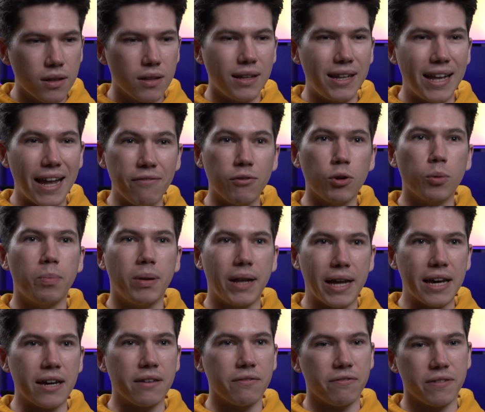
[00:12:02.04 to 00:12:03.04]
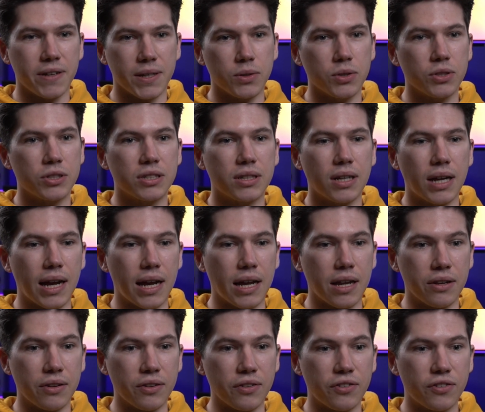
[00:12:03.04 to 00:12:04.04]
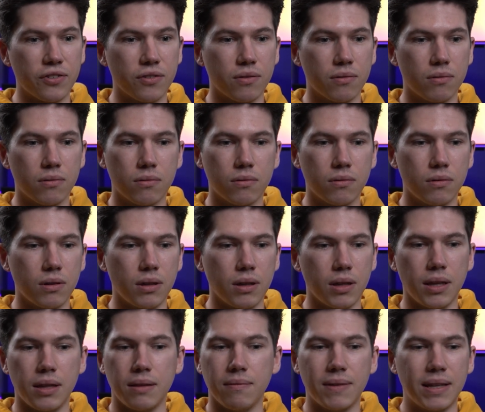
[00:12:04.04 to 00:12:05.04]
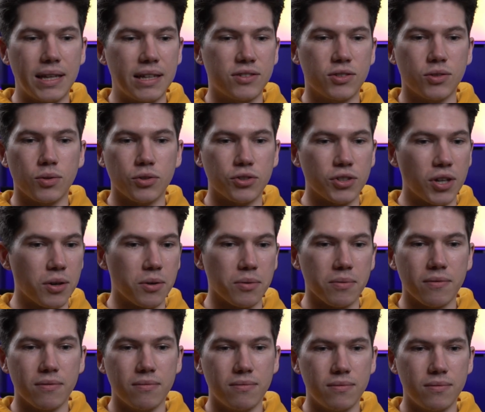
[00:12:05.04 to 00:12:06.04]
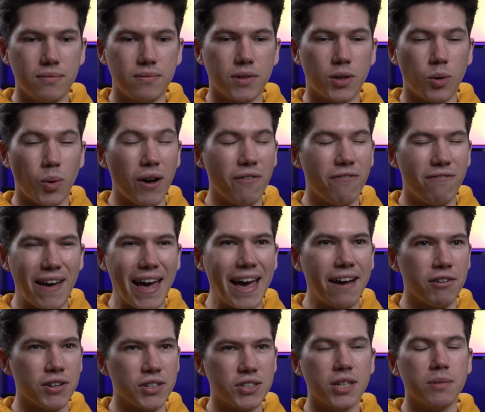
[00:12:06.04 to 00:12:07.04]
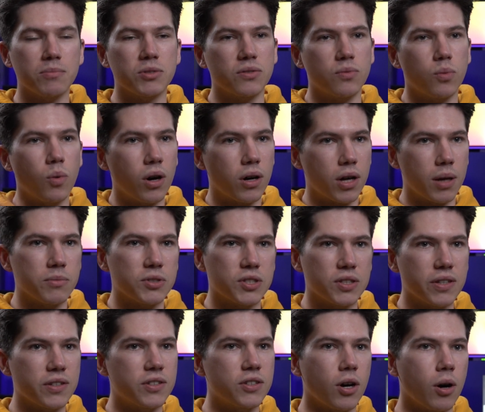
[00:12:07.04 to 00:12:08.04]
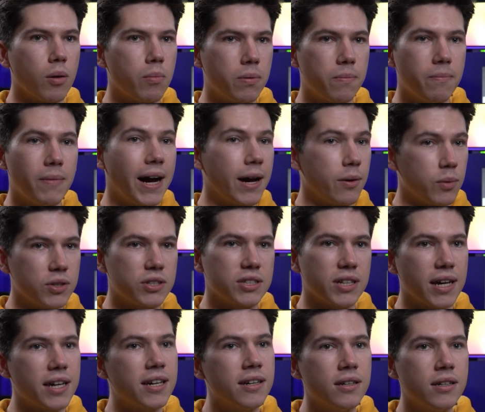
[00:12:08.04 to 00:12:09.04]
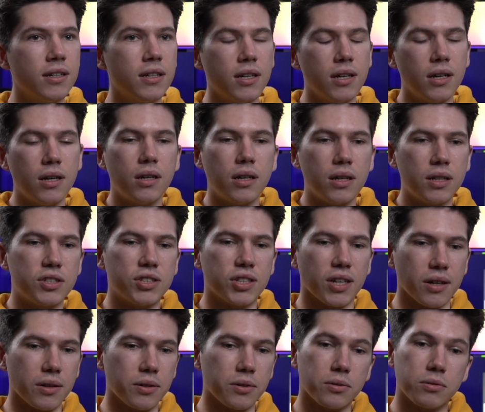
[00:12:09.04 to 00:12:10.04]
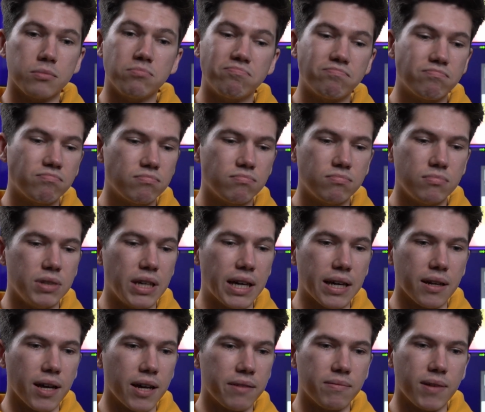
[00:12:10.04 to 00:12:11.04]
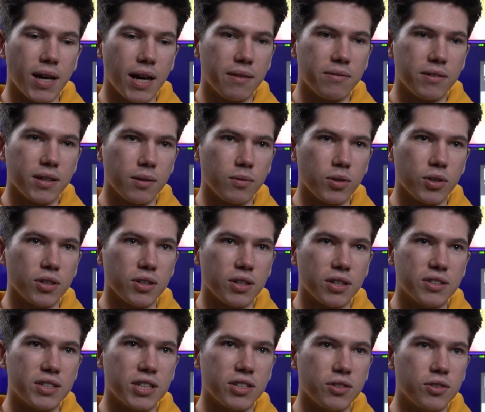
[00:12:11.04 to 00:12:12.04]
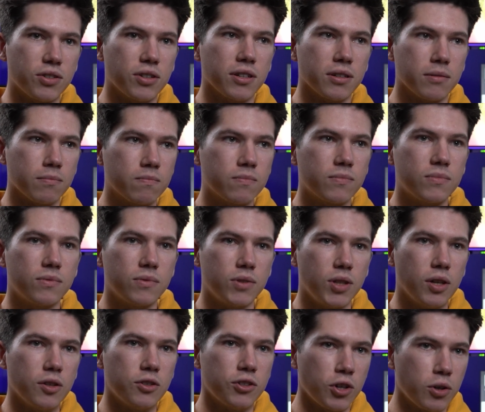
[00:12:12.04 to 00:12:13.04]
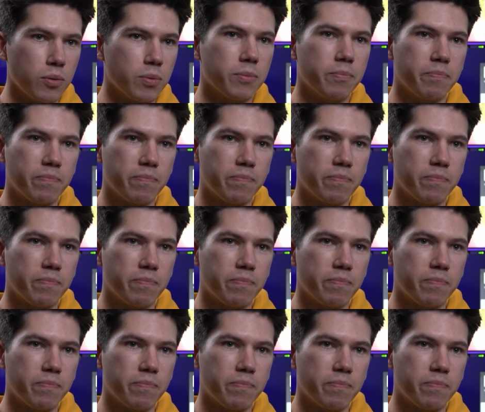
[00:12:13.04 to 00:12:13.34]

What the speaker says: level playing field, and it's also quite fair in terms of what comes to the top, I would say. So yeah, I think I'm going to continue doing YouTube